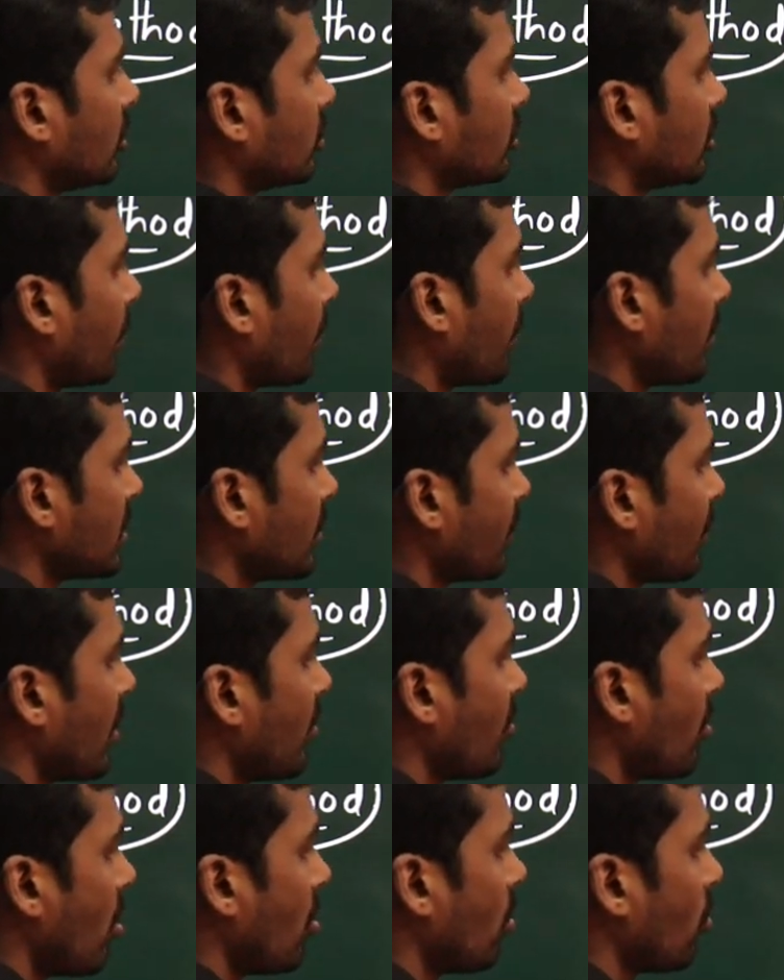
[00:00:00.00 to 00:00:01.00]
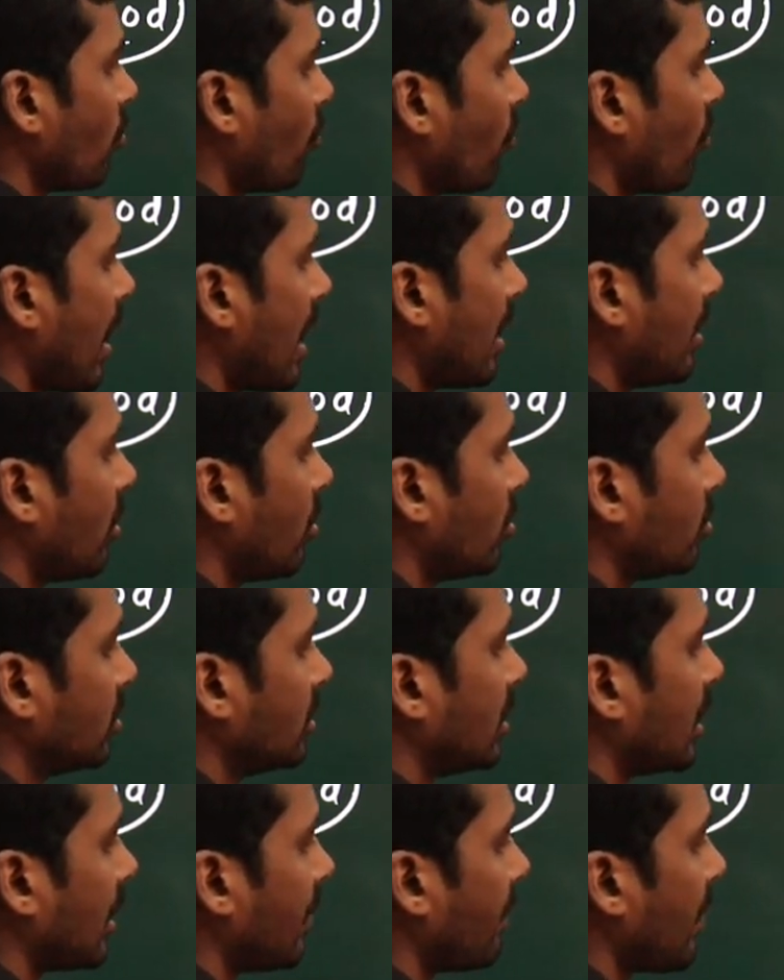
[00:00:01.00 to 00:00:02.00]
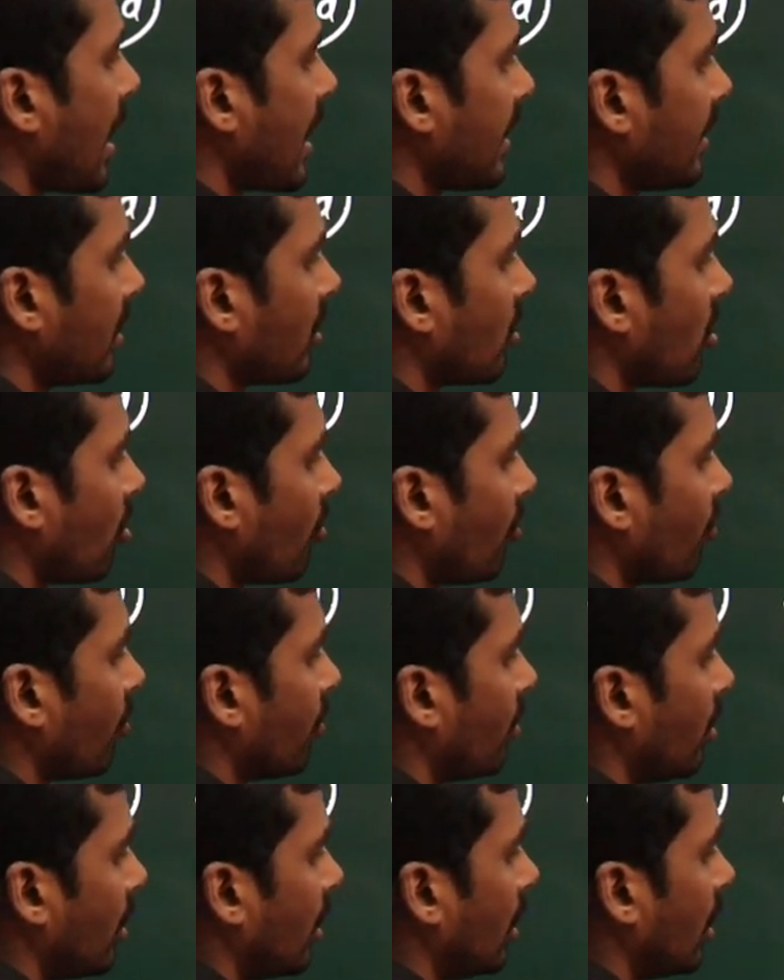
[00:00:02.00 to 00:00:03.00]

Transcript: so suppose if I want to find out the remainder of